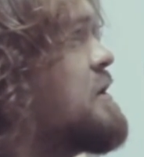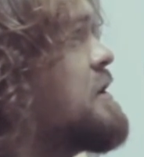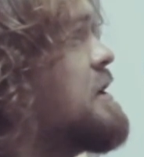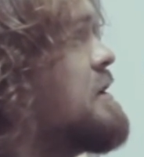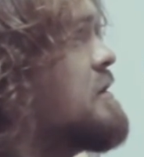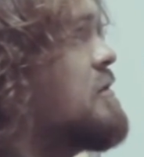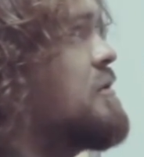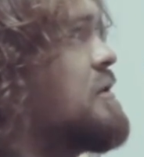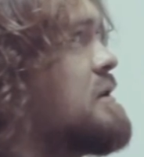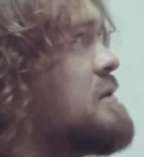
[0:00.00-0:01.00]
marketing,
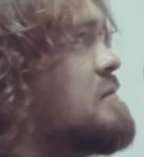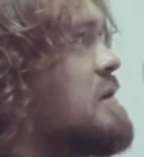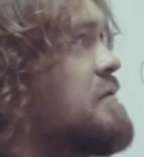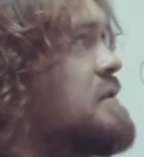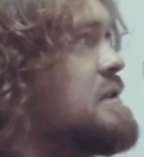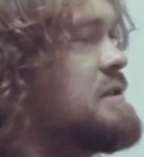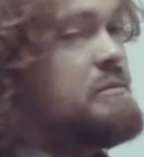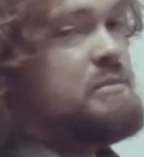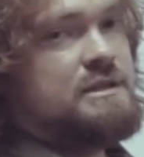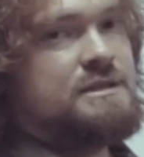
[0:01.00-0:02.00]
or affiliate
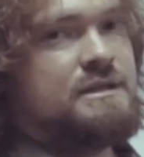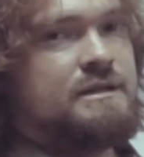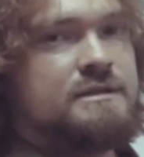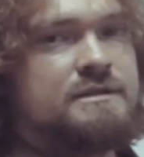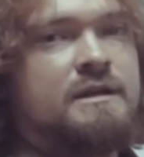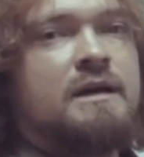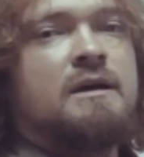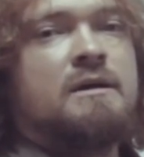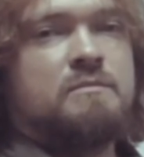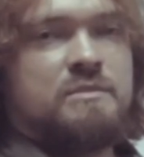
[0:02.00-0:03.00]
template sales,
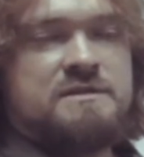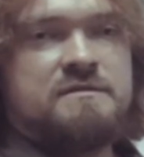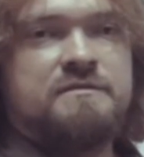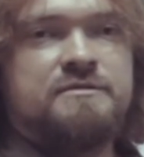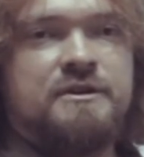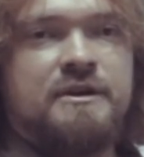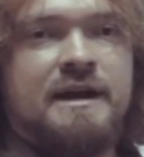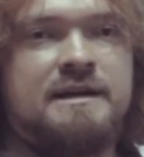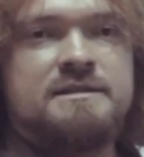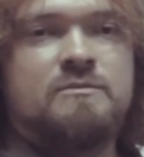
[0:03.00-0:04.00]
please feel free to
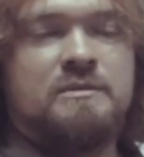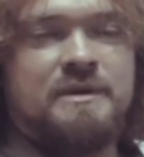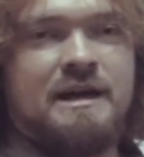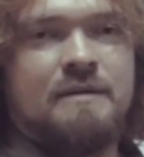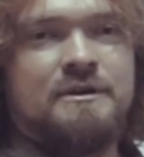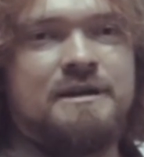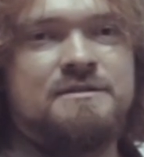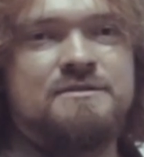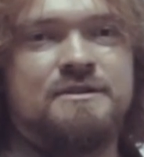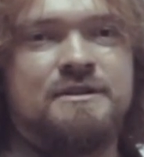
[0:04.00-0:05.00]
ask. We'll be happy to
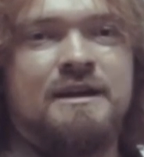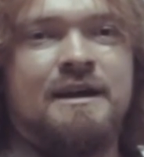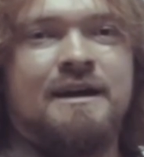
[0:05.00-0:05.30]
answer.